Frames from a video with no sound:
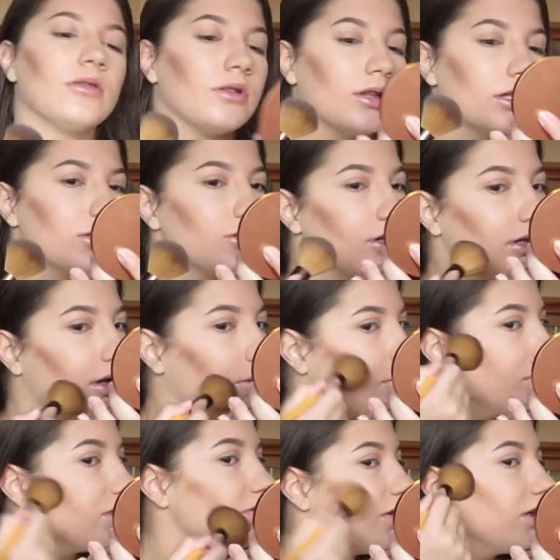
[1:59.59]
I'm
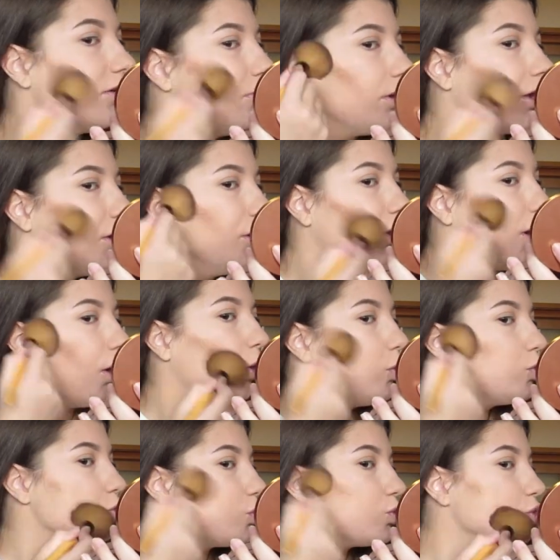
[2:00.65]
gonna see if I can blend it
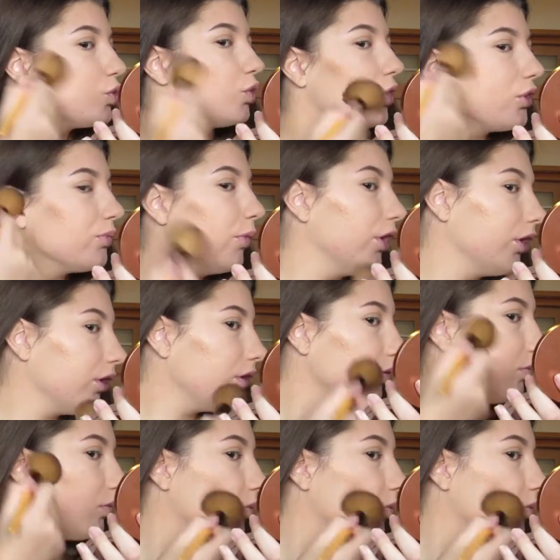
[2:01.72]
out so it doesn't look as bad.